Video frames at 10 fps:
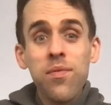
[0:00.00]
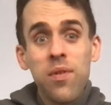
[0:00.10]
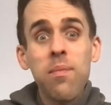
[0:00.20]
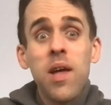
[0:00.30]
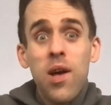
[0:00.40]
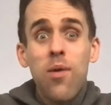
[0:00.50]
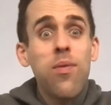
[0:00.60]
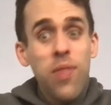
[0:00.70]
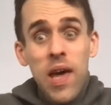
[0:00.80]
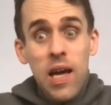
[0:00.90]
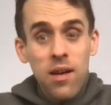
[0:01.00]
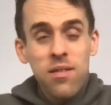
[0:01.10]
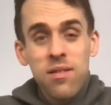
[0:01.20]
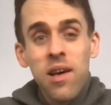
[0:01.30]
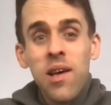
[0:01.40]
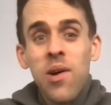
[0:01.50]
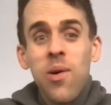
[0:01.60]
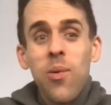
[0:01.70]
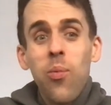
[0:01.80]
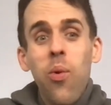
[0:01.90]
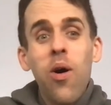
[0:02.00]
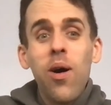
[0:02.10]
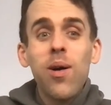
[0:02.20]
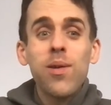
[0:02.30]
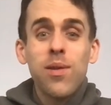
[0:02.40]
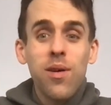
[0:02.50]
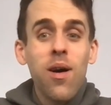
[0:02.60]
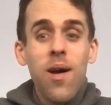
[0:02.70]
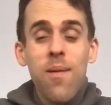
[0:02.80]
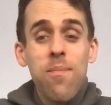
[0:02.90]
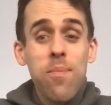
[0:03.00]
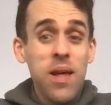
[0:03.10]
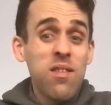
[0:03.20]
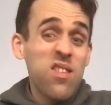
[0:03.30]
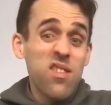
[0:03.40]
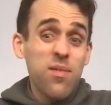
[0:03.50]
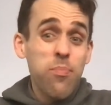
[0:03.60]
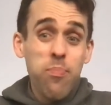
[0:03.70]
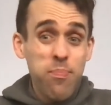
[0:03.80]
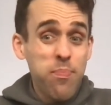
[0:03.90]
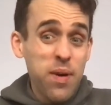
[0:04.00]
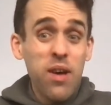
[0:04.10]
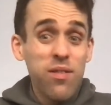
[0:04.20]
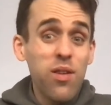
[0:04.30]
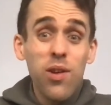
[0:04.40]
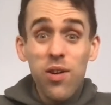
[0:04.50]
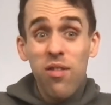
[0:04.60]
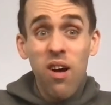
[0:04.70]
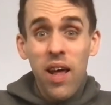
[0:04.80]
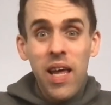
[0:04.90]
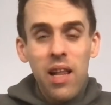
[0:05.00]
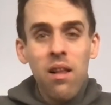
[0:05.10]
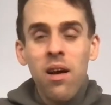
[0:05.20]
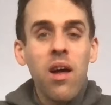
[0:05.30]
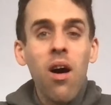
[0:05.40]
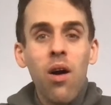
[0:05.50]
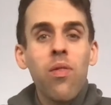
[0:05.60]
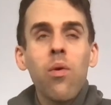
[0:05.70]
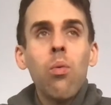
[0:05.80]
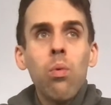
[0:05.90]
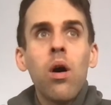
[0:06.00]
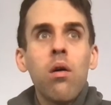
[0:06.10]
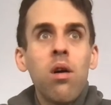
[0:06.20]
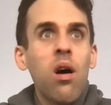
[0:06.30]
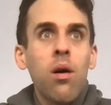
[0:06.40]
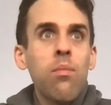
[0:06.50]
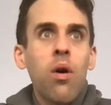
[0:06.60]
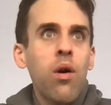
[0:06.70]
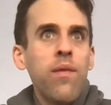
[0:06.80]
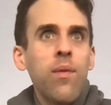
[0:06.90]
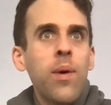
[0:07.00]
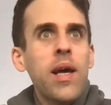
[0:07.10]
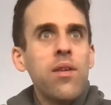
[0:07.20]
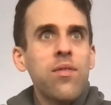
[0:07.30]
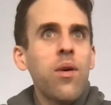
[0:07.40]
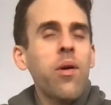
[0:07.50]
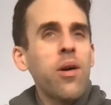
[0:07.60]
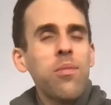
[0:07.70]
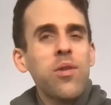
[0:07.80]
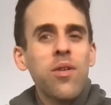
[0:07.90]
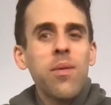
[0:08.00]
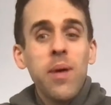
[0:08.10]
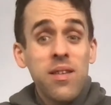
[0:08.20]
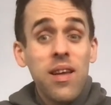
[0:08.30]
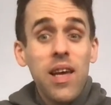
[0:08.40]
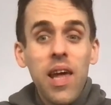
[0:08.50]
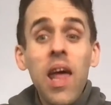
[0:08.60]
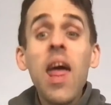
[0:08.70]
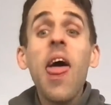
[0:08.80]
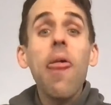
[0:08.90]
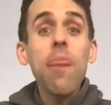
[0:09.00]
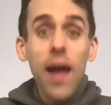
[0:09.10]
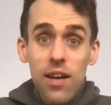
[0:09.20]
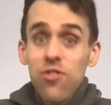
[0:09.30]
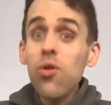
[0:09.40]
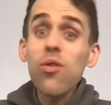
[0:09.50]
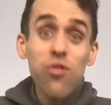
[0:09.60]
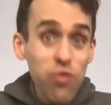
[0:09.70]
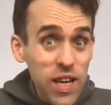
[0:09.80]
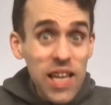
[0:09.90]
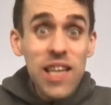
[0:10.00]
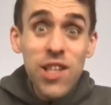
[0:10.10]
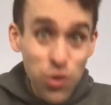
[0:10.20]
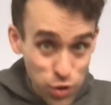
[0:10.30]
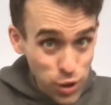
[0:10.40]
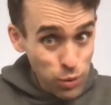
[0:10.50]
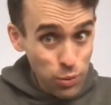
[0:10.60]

somebody who thinks what a diabetes person looks like. Like, I thought, well, I'm not overweight, so I'm not diabetic. That's not strictly true.